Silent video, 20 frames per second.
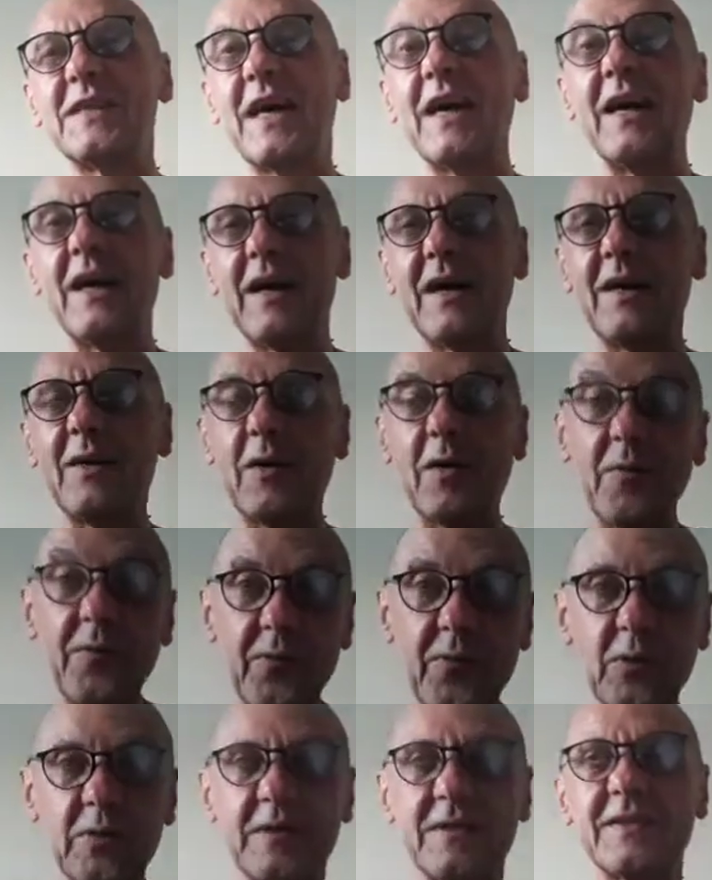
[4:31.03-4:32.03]
are
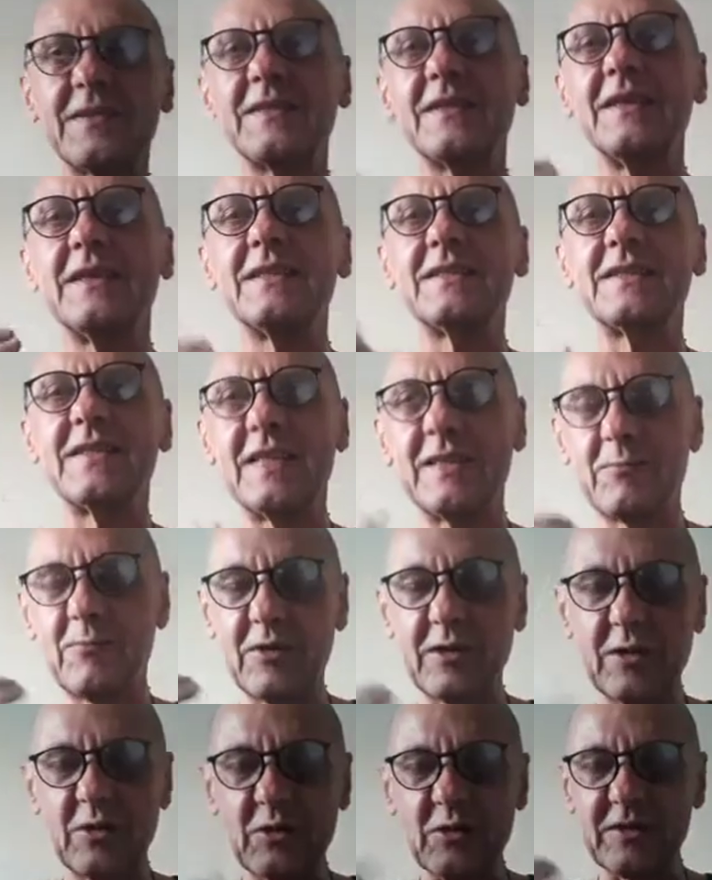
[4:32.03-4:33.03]
afoot.
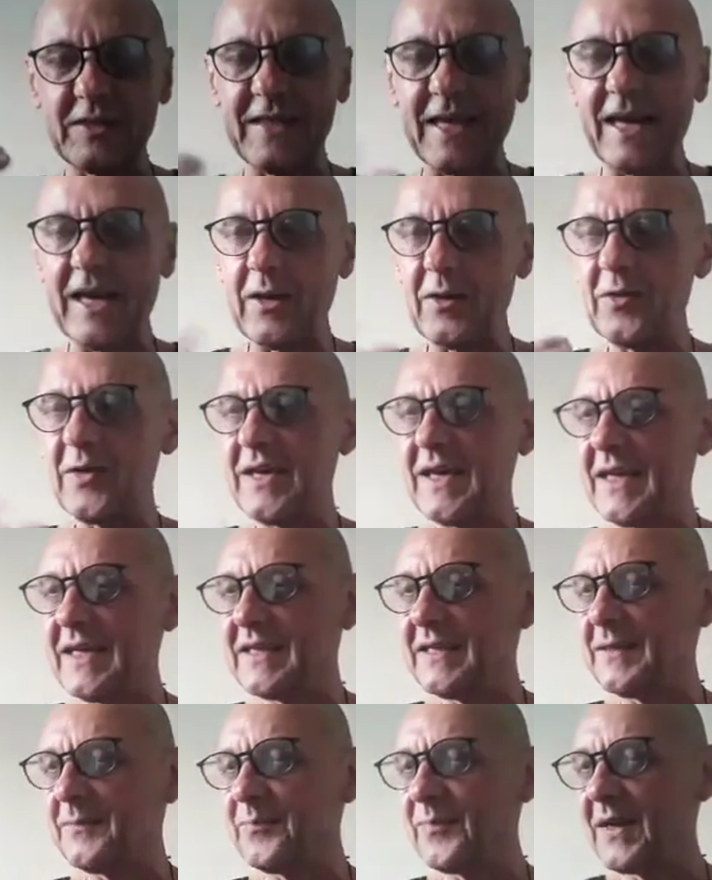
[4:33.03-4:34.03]
Celebrations are
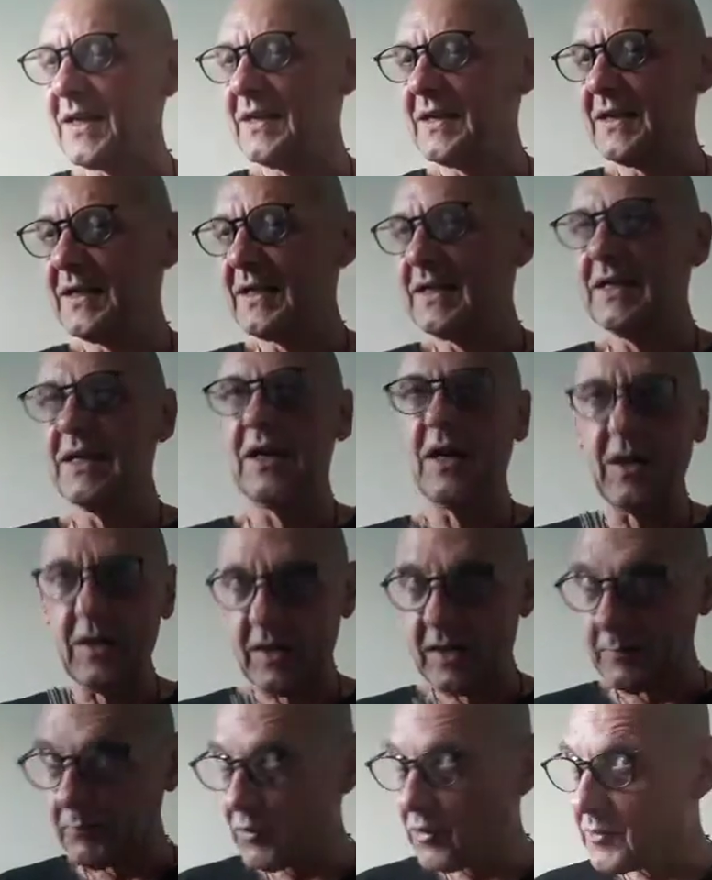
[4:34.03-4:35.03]
ahead.
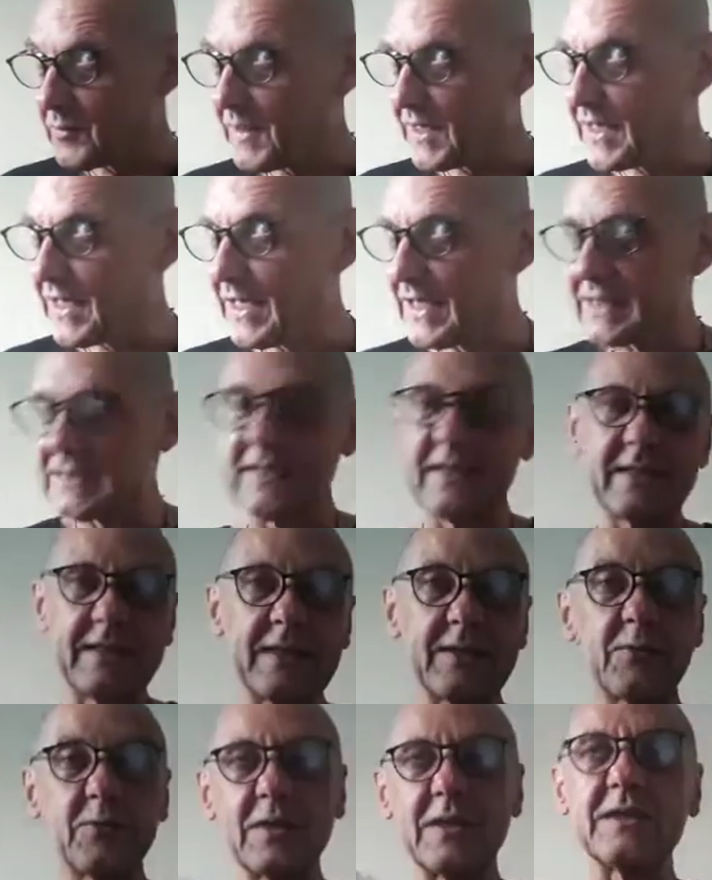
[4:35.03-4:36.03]
I broke my glasses.
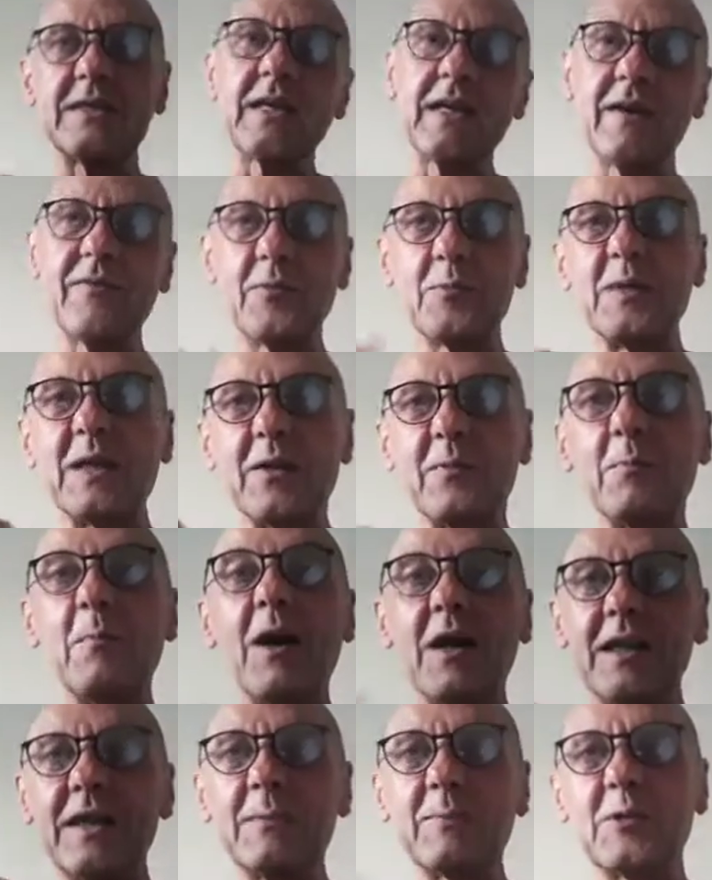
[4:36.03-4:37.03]
As soon as I have a bit of
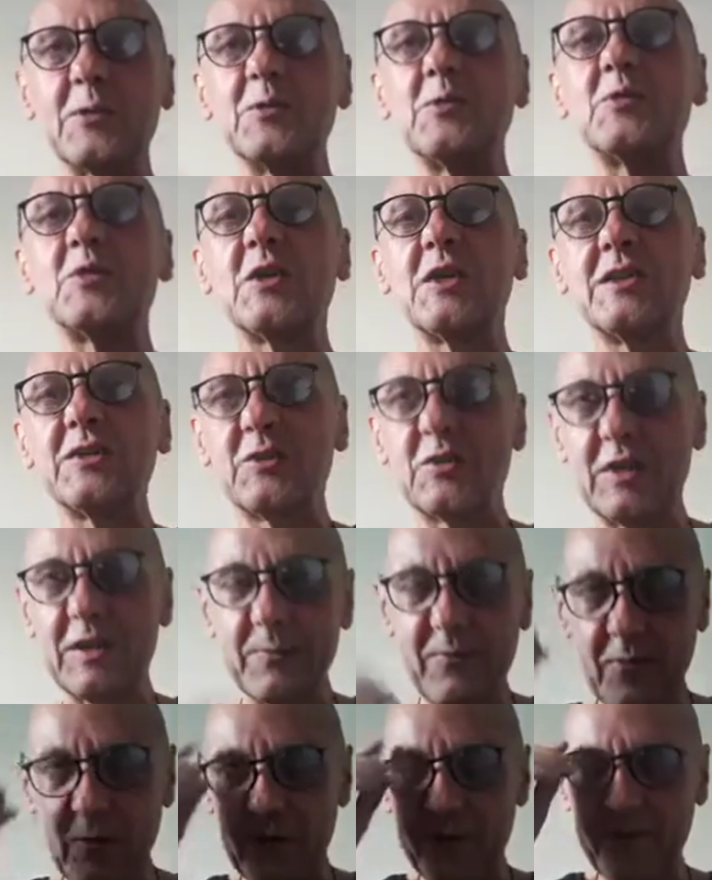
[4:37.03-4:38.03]
money, I'm going to change
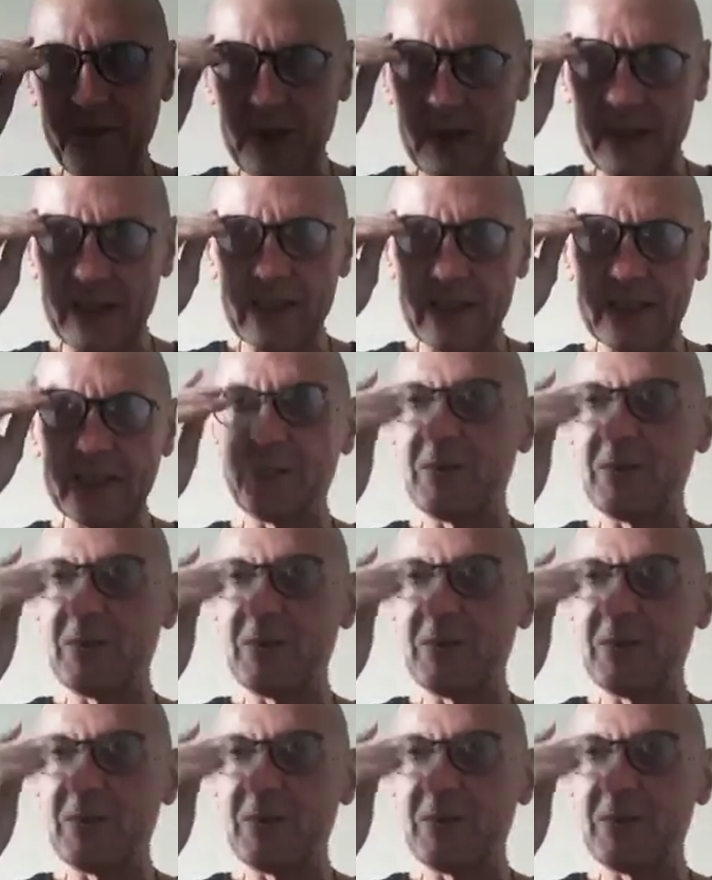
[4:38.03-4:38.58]
them, for I feel like it's